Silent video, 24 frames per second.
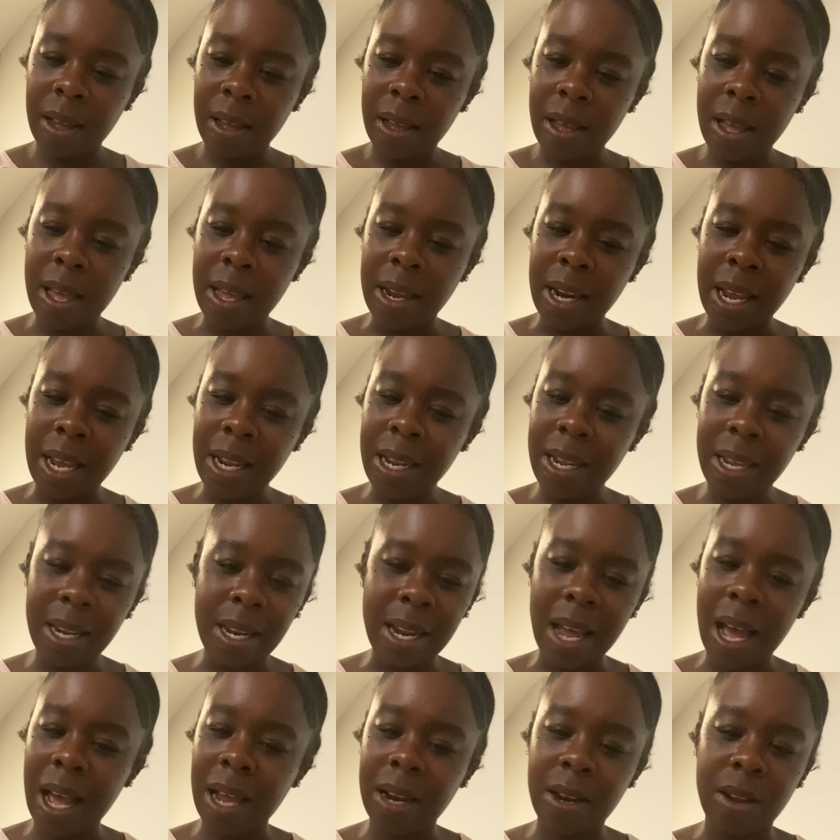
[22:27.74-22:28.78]
And they did
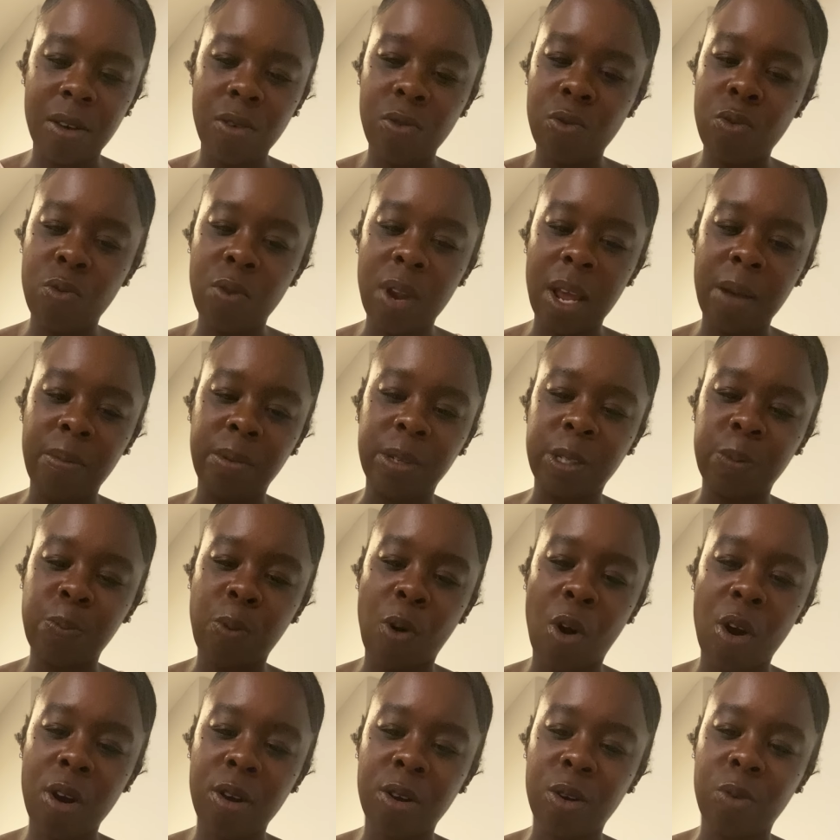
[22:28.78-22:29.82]
not know who they was
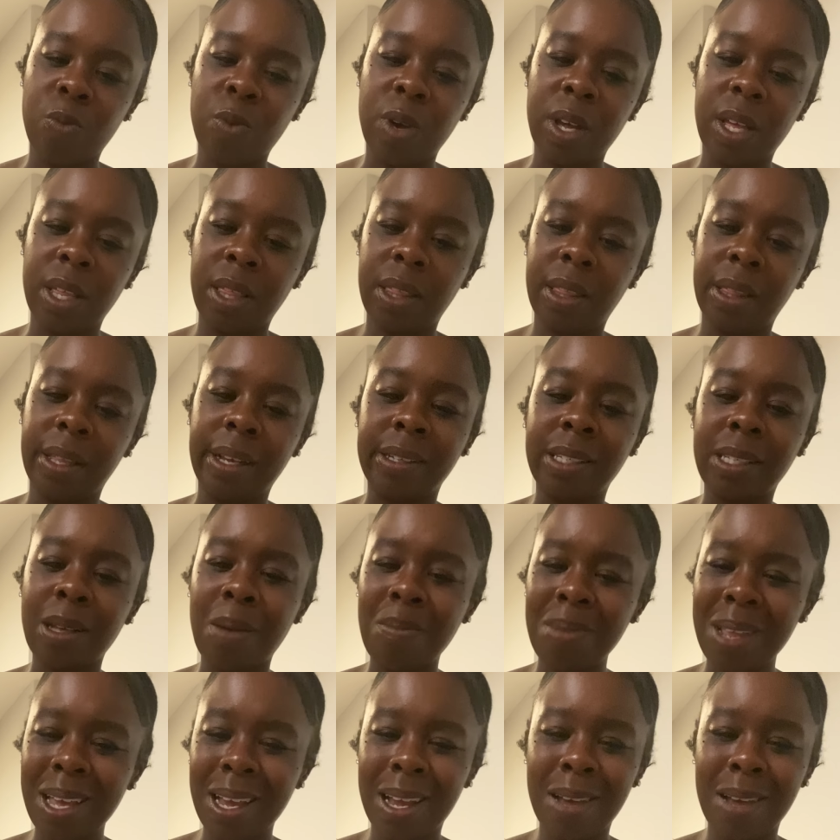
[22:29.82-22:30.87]
partnered with. Now,
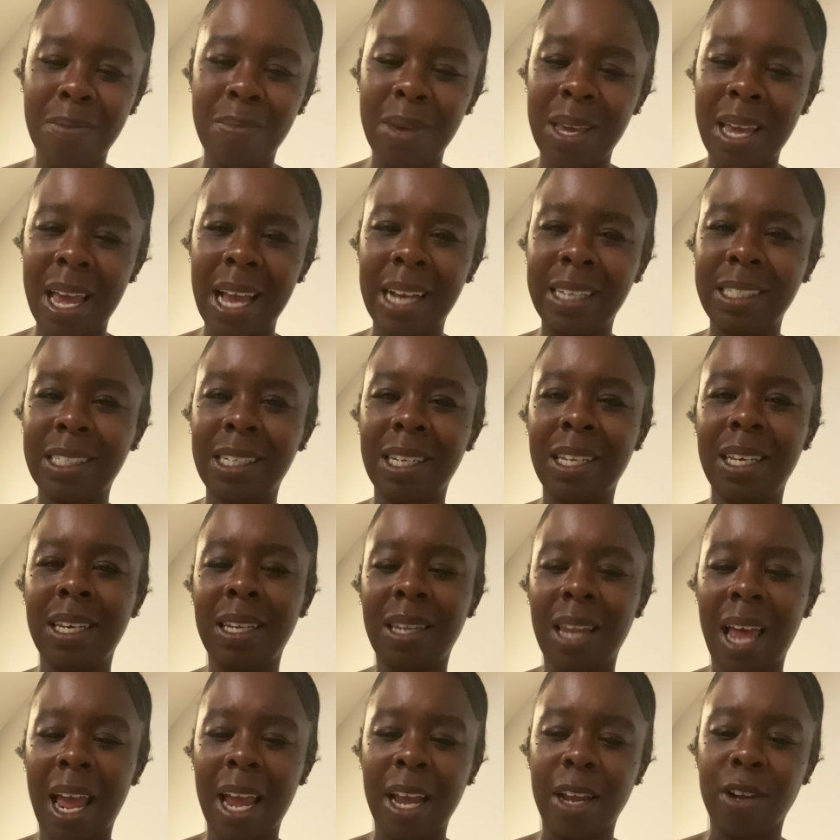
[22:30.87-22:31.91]
something could be actually
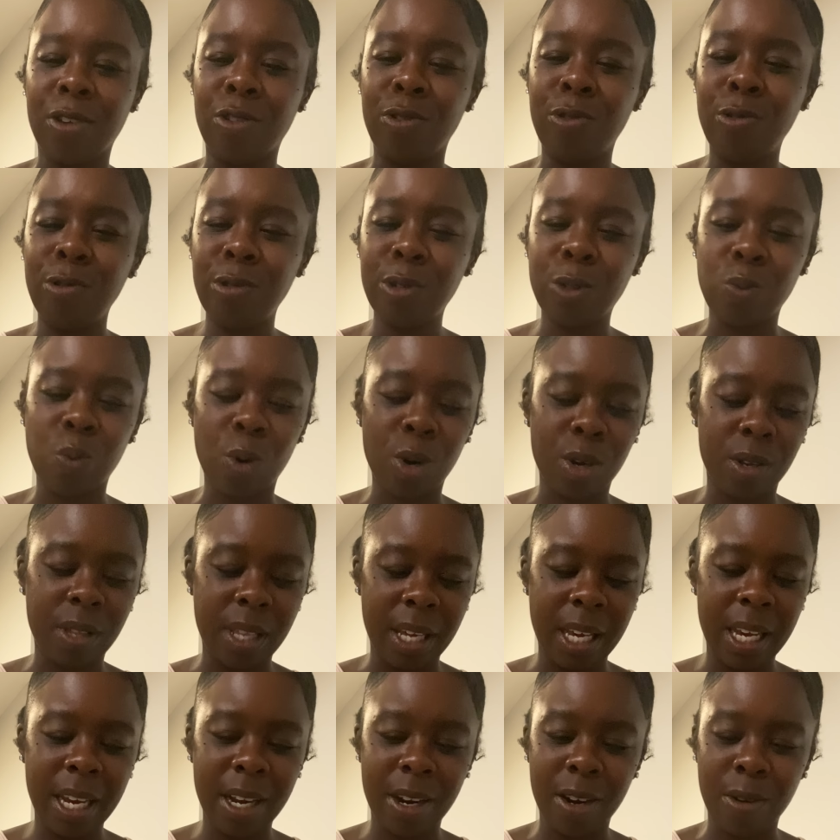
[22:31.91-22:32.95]
like
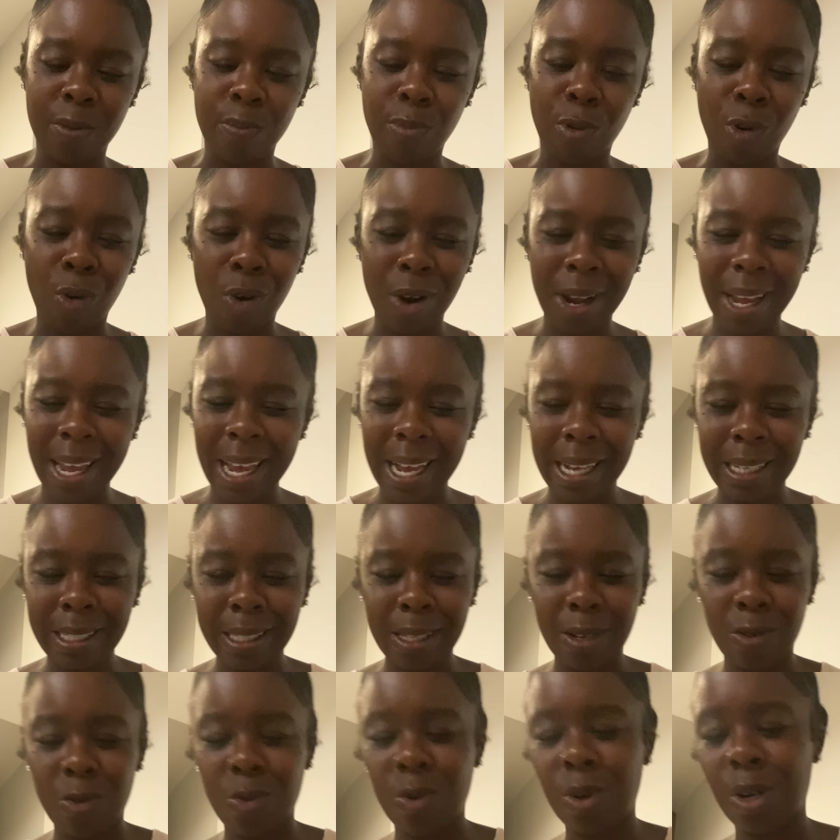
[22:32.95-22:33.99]
newsworthy here,
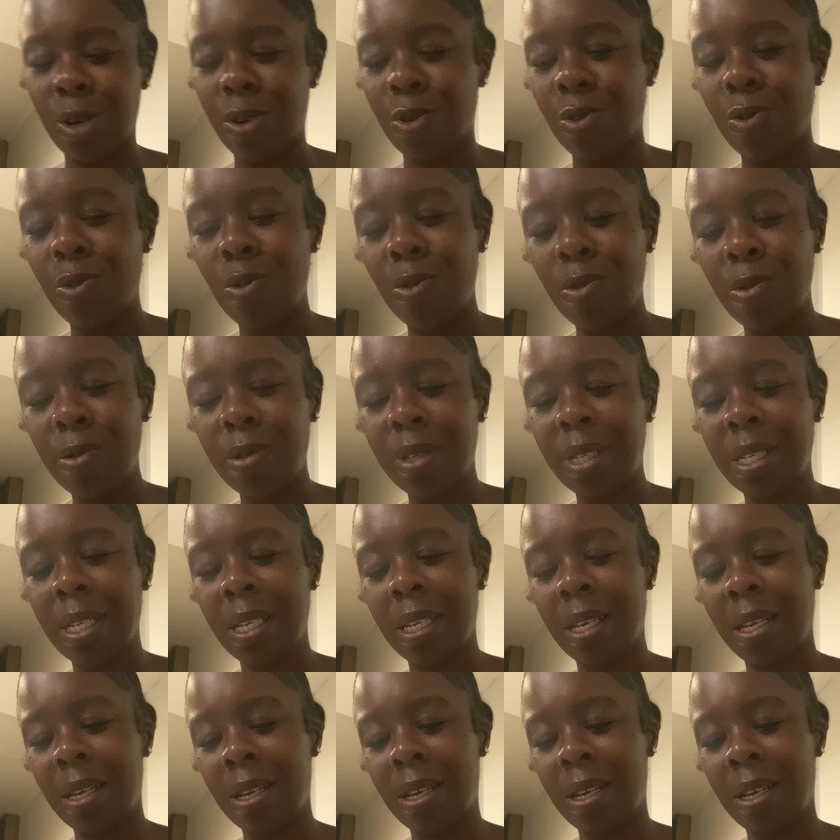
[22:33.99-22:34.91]
broadcasted on the news.